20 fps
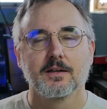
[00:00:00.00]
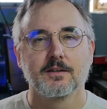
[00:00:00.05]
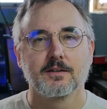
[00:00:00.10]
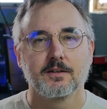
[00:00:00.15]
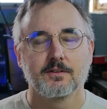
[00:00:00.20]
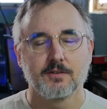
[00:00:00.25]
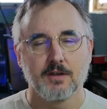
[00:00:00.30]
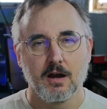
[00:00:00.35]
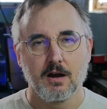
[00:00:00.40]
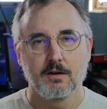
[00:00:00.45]

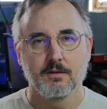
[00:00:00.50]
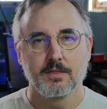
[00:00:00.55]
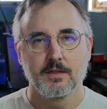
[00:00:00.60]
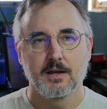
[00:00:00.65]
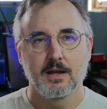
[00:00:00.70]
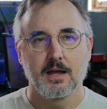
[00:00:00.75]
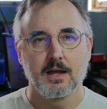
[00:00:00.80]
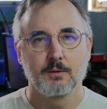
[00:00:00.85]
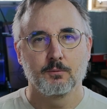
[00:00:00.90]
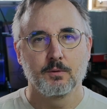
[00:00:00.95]
guitar
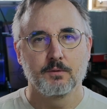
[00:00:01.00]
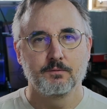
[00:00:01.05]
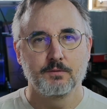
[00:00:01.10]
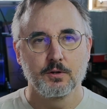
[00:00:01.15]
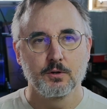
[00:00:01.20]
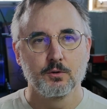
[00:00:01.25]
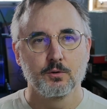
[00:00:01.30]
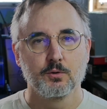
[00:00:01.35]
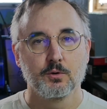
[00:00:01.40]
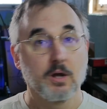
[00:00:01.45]
that I
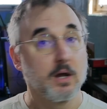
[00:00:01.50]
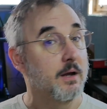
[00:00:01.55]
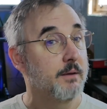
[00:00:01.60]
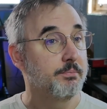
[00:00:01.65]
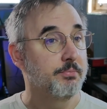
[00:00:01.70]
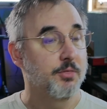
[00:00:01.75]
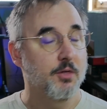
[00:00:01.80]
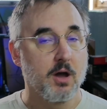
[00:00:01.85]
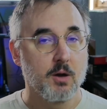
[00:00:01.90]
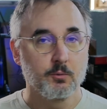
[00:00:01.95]
reviewed, I
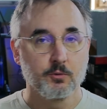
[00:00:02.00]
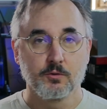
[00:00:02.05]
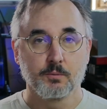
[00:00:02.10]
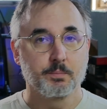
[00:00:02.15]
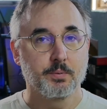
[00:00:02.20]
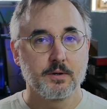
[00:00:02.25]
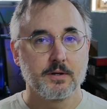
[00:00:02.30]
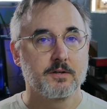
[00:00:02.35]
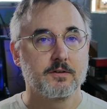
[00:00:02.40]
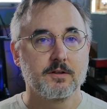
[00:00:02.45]
thought was a
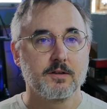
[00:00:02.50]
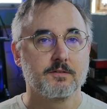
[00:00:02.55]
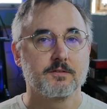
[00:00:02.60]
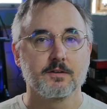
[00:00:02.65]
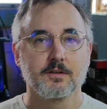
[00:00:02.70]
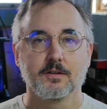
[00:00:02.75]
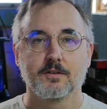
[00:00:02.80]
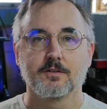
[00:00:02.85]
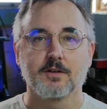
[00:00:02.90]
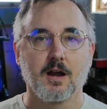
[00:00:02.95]
pretty
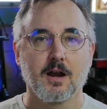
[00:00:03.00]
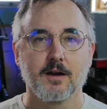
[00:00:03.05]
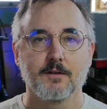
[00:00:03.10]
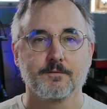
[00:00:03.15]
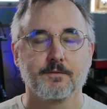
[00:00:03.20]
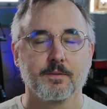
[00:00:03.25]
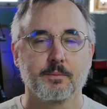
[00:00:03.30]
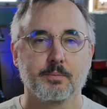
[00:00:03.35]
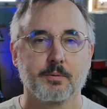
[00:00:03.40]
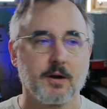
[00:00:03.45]
decent guitar
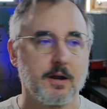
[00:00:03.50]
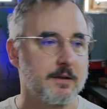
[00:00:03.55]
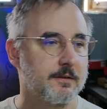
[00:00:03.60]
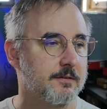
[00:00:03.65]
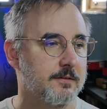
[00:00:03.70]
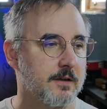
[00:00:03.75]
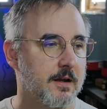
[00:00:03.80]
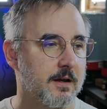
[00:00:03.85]
for the price.